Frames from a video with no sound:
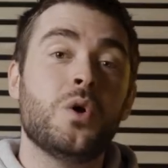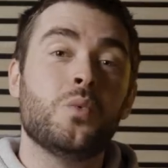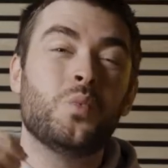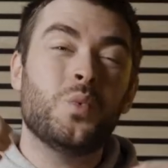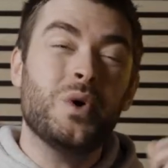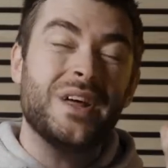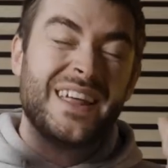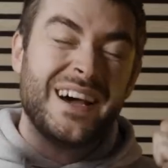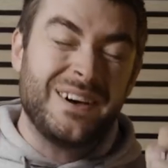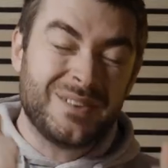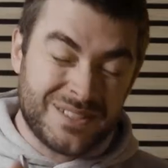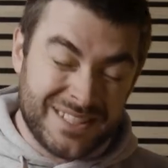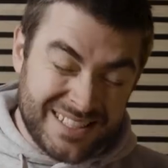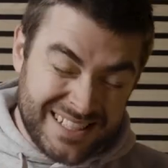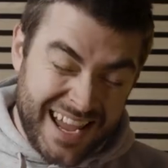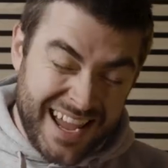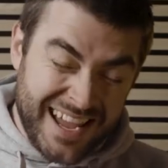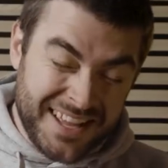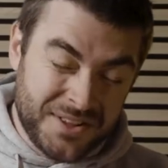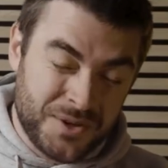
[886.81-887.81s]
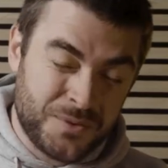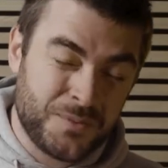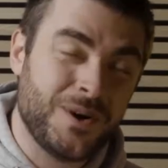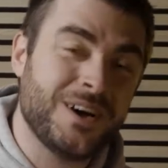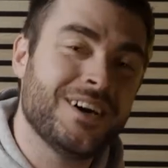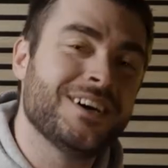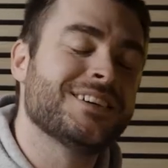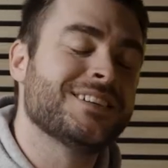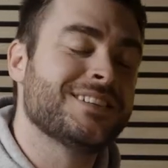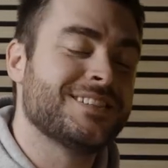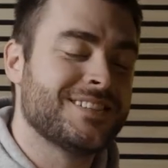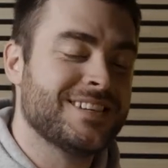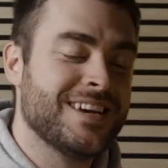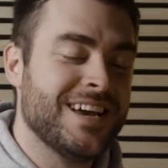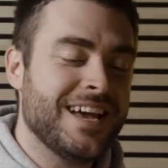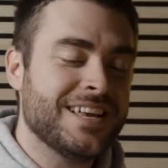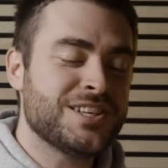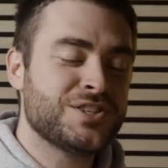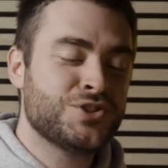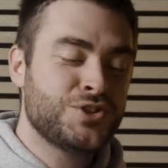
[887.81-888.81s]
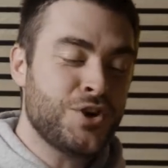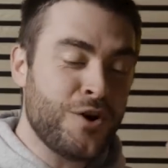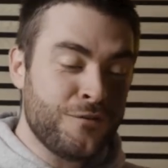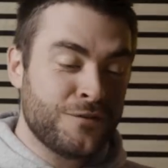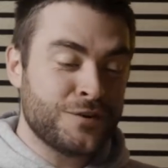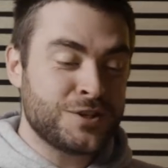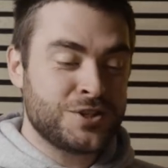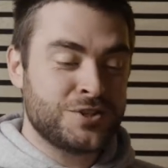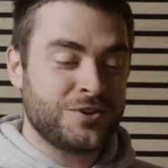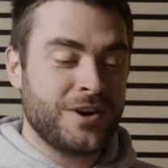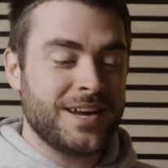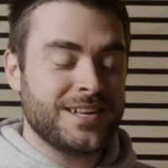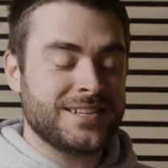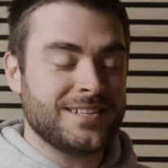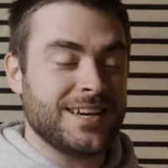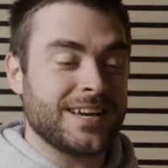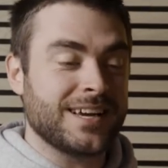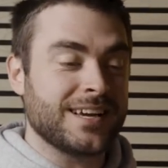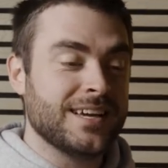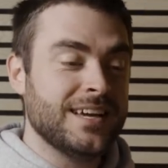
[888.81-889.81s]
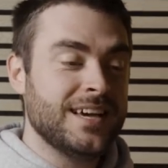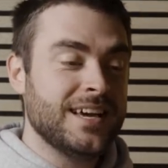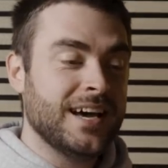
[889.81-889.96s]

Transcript: without saying the words. It's so frustrating.